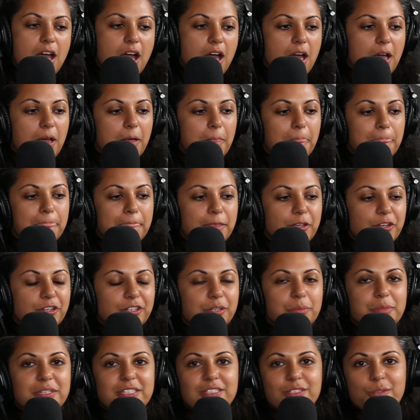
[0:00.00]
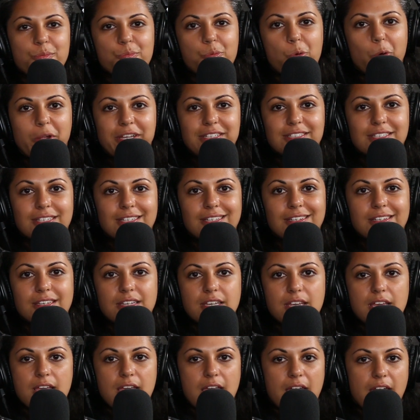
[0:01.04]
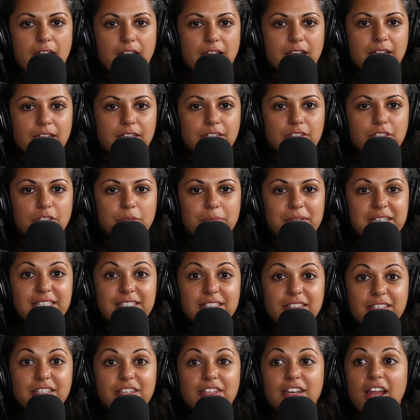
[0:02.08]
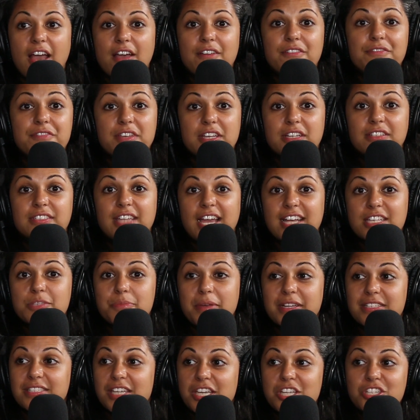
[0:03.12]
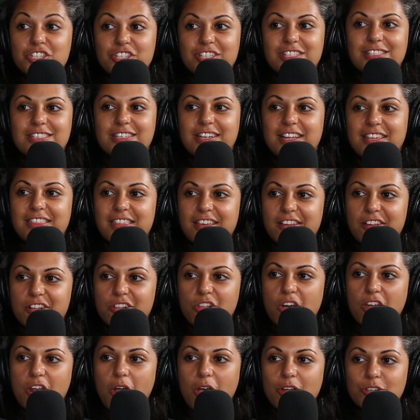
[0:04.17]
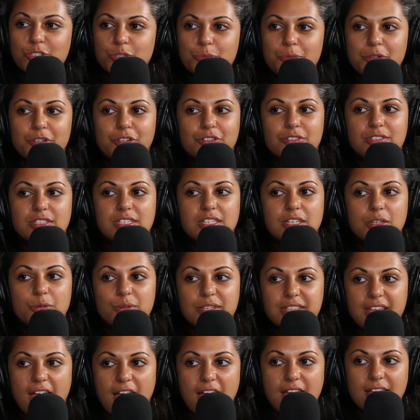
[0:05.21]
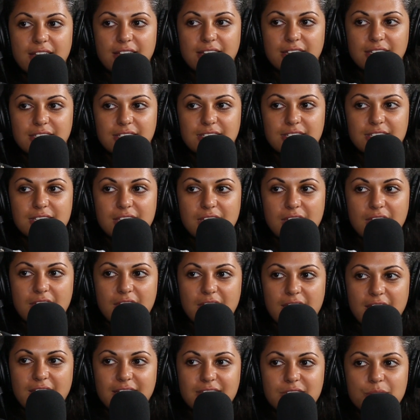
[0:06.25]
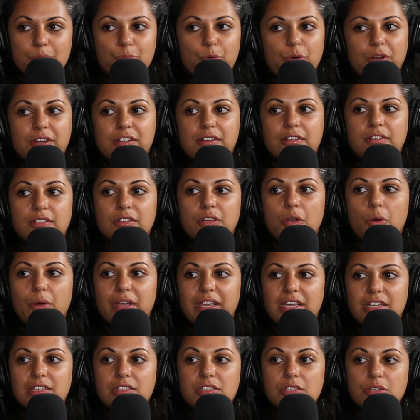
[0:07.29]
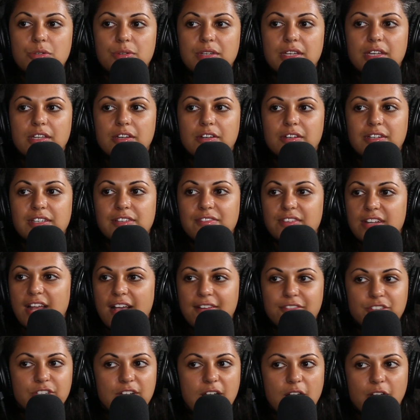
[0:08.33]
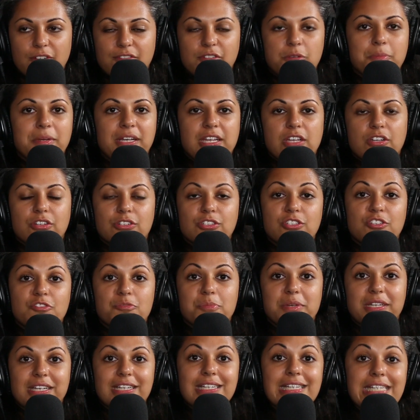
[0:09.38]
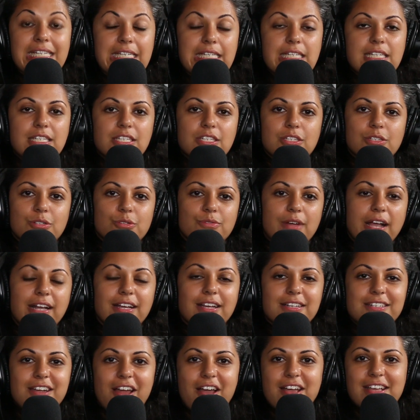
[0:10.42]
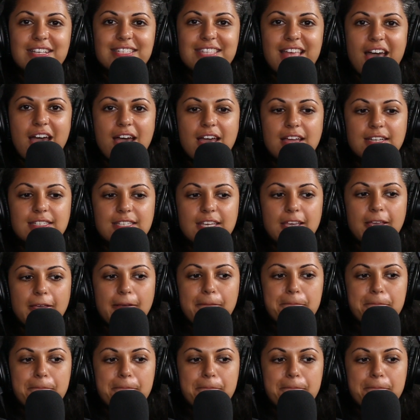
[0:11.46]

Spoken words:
You're going to be disappointed, and you're basically going to have failed expectations. And I think a lot of entrepreneurs deal with that. And it's important going into it, or even after however many years you've been in it, to recognize that